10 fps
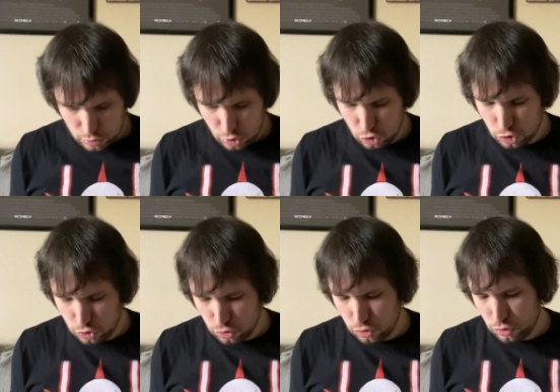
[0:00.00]

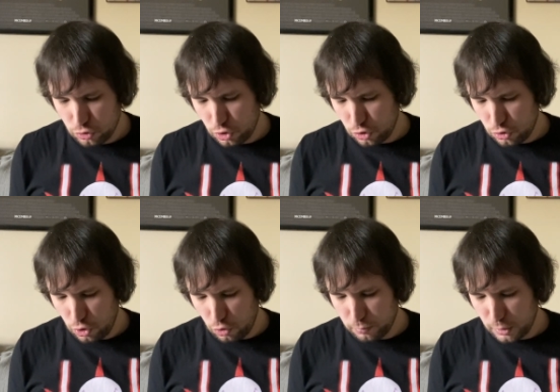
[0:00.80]
Just
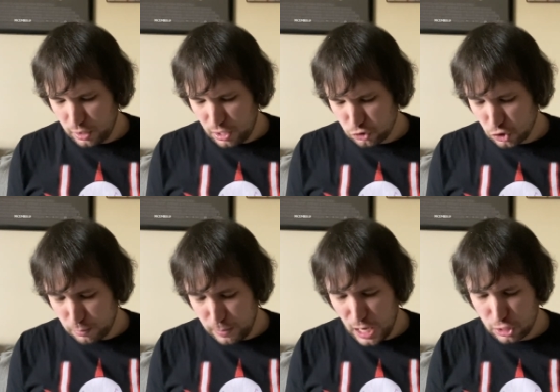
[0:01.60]
going by the
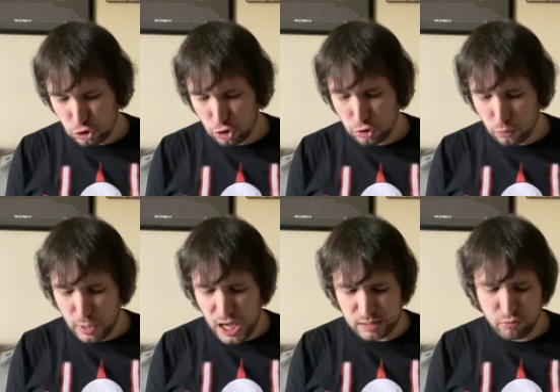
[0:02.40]
outside packaging, they're
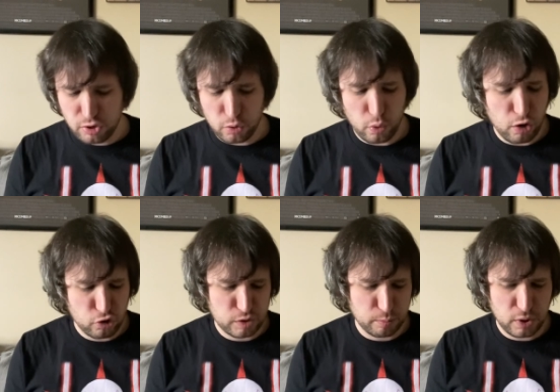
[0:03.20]
packed pretty well
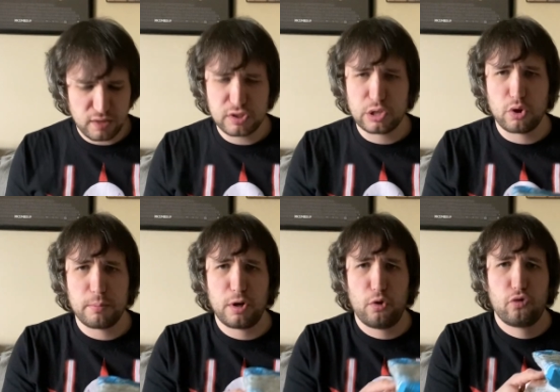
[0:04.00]
because I believe it's only
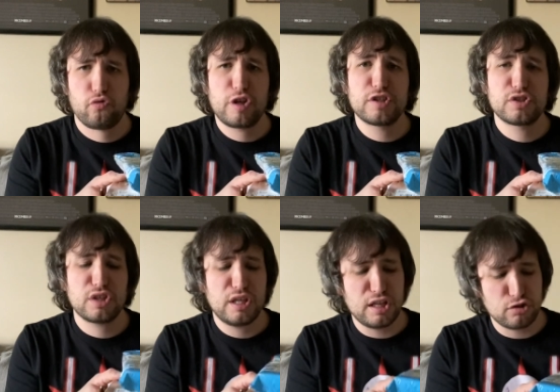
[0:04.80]
about three
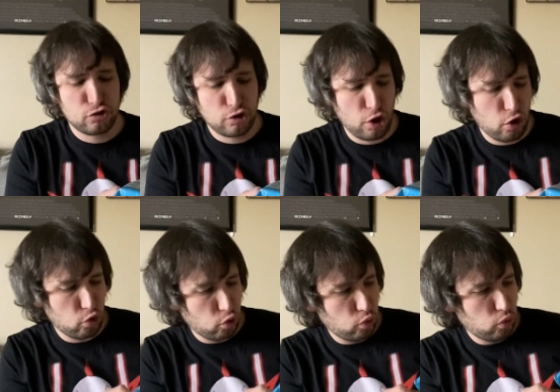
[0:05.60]
CDs
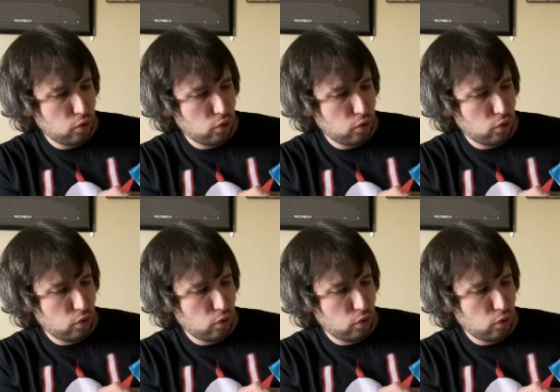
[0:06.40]
total.